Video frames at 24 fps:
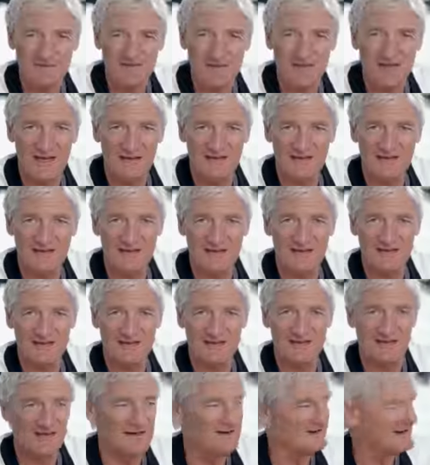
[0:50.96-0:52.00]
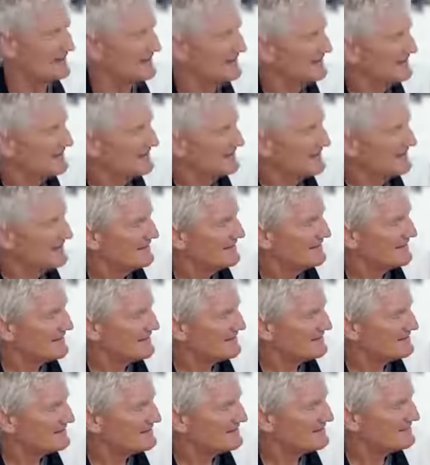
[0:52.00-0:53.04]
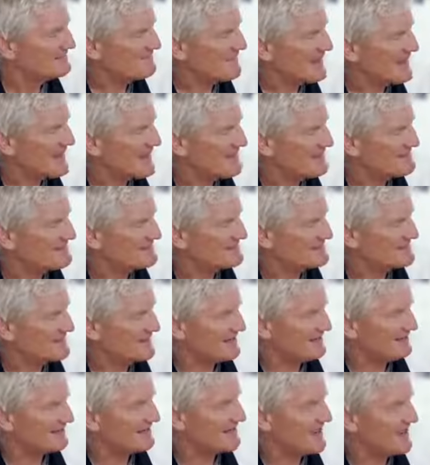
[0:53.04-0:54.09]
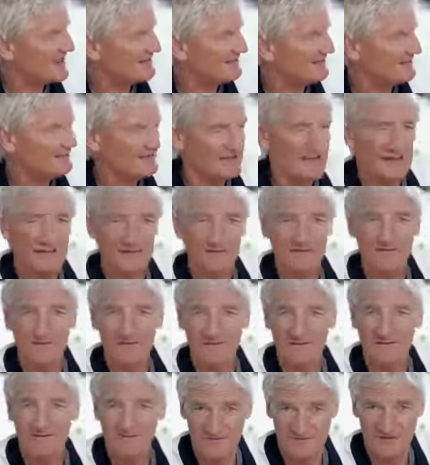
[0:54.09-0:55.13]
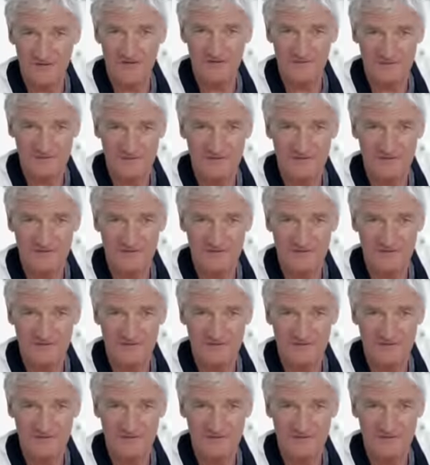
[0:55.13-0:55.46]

of the airflow occurring. And as you expand down the angle here, you get further